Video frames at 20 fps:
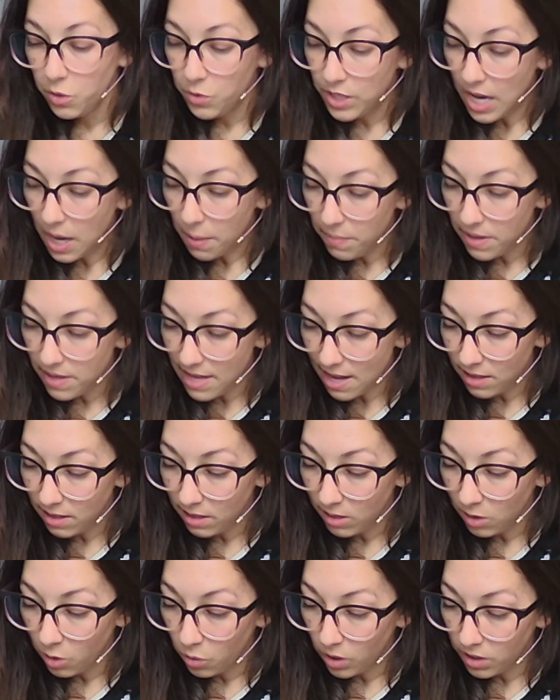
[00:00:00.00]
tell me that
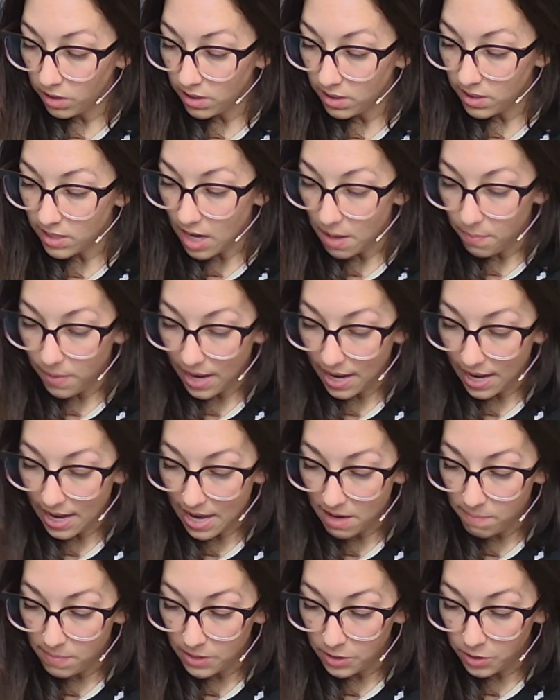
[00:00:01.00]
Lord Godalming
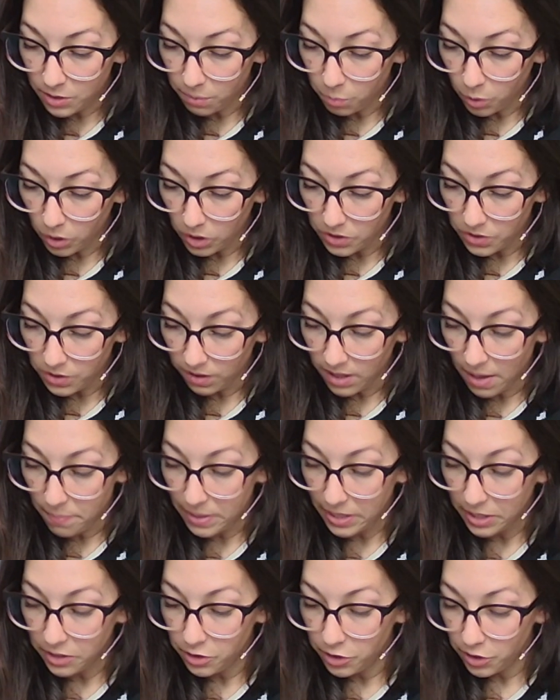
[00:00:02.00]
and Mr. Morris are
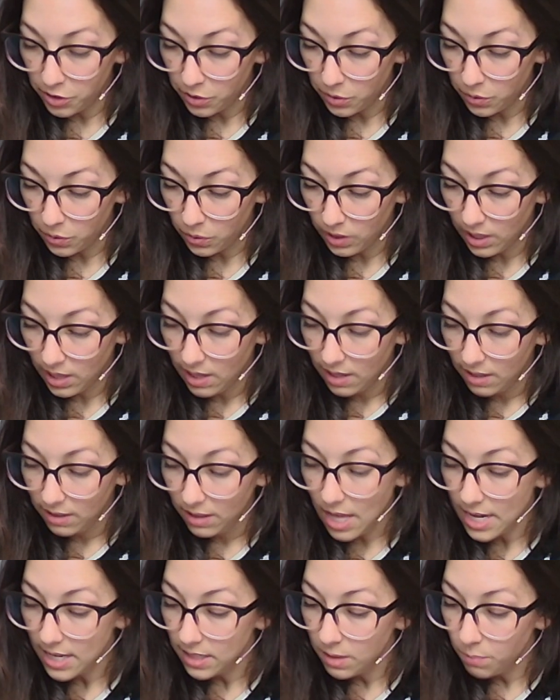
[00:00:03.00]
coming too.
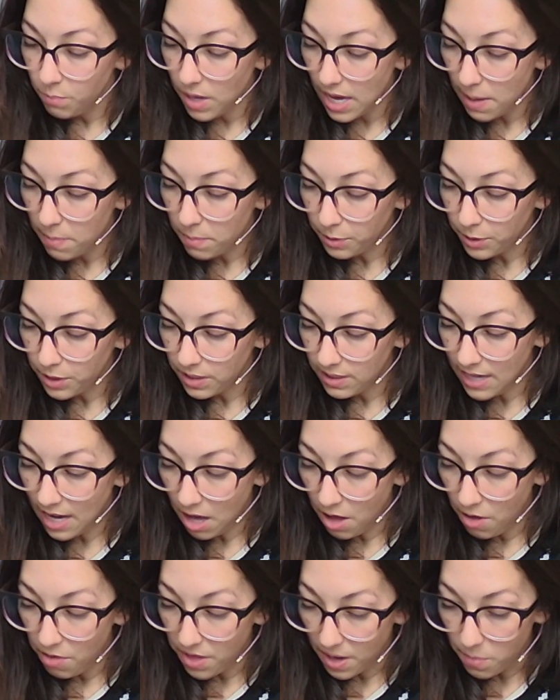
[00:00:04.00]
Let us be able to
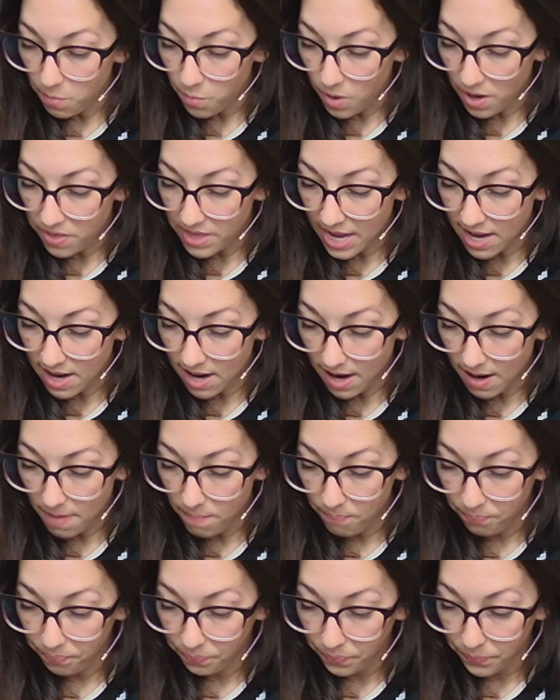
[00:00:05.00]
tell them when they
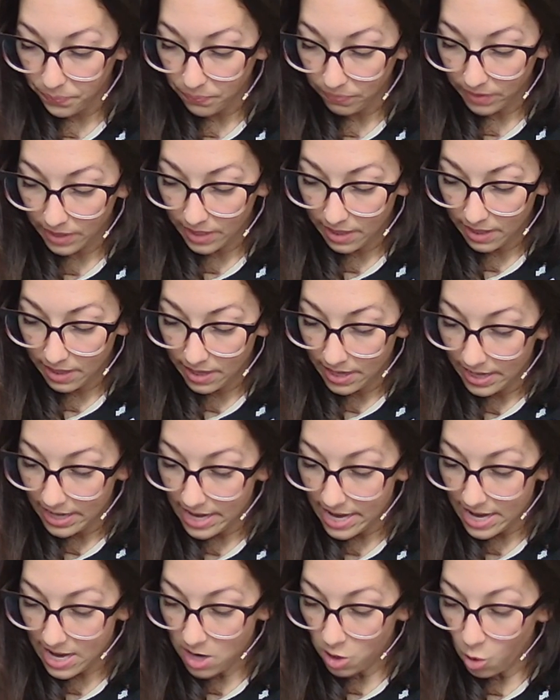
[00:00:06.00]
come."
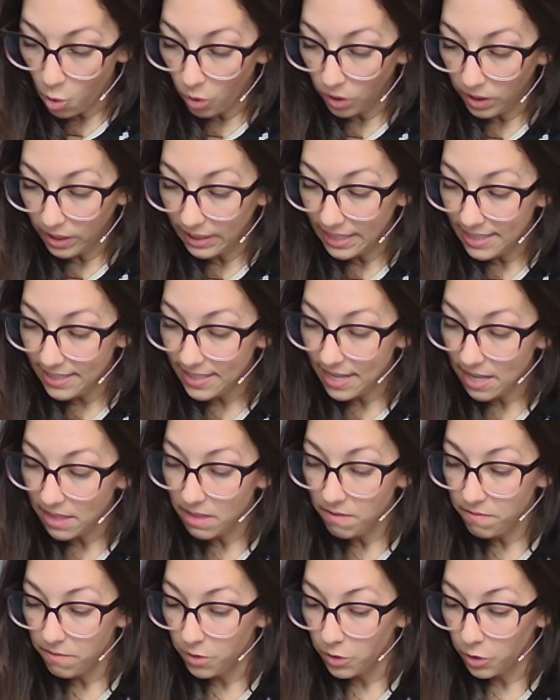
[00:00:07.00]
He accordingly set
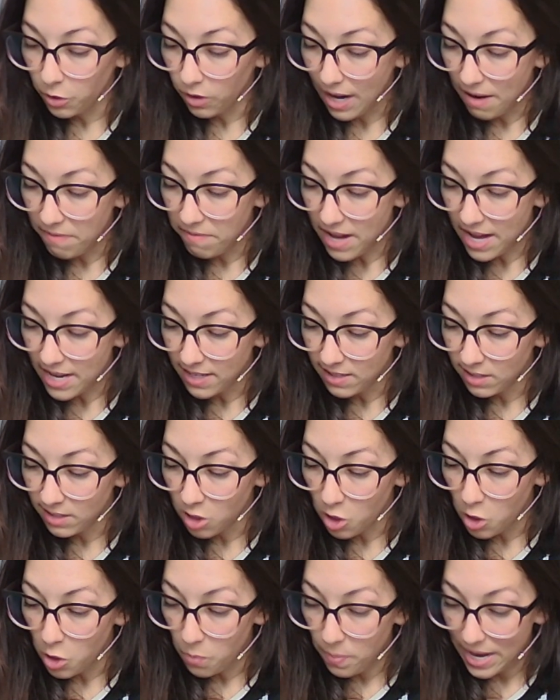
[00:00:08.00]
the phonograph at a
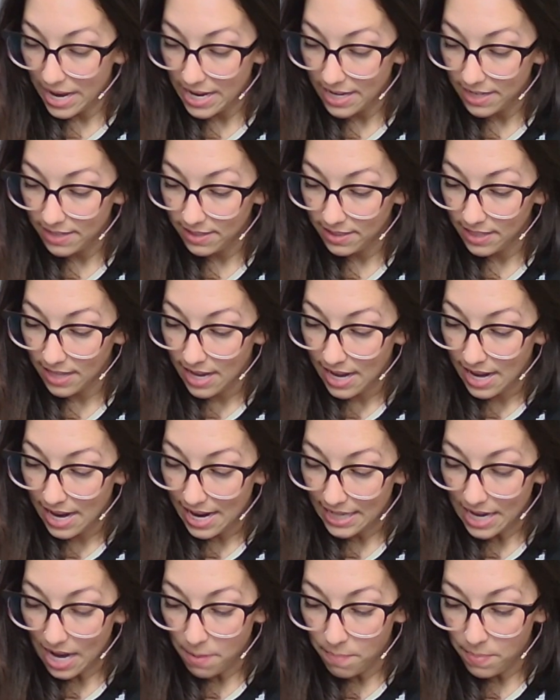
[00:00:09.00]
slow pace,
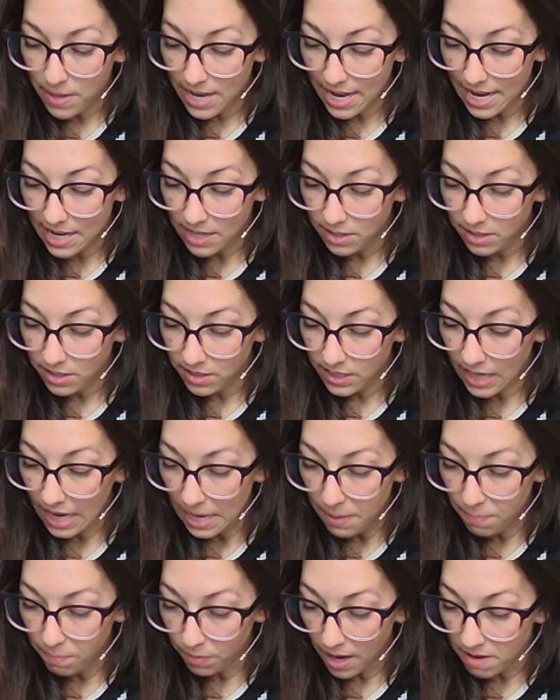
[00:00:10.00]
and I began to
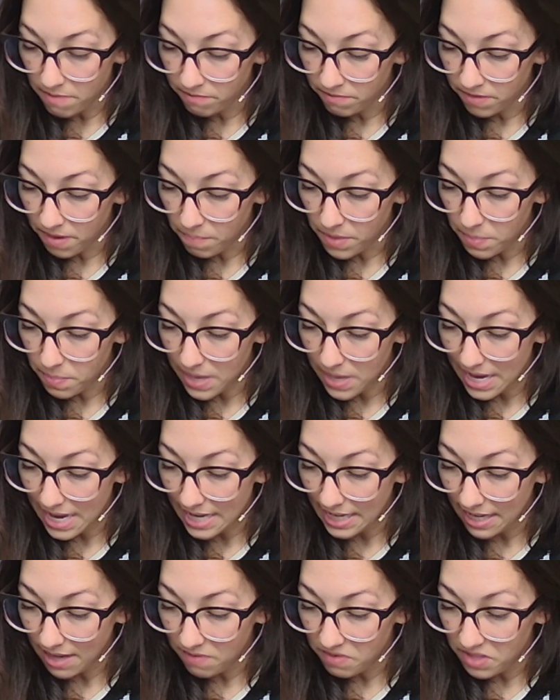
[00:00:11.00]
typewrite from the
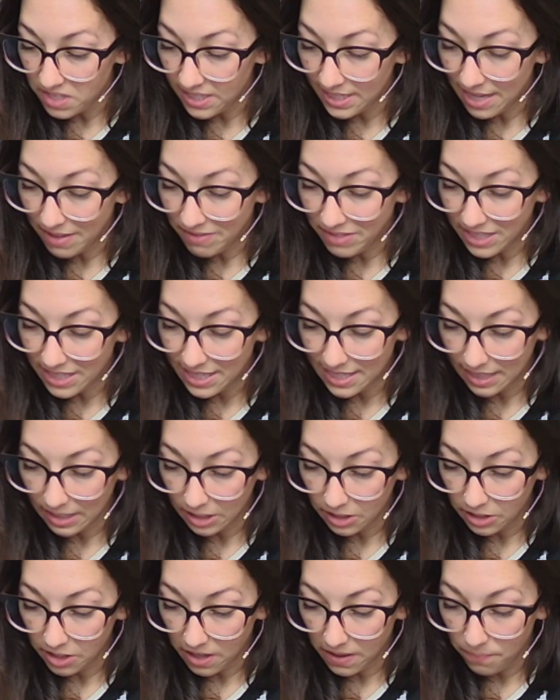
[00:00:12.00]
beginning of the seventh
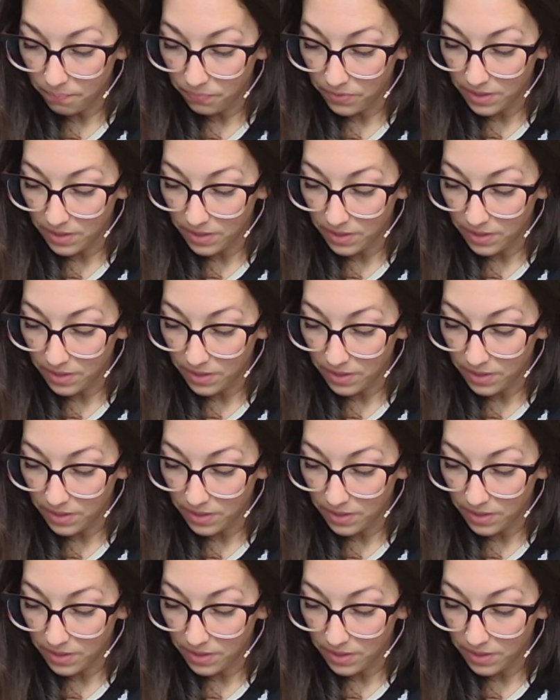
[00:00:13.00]
cylinder.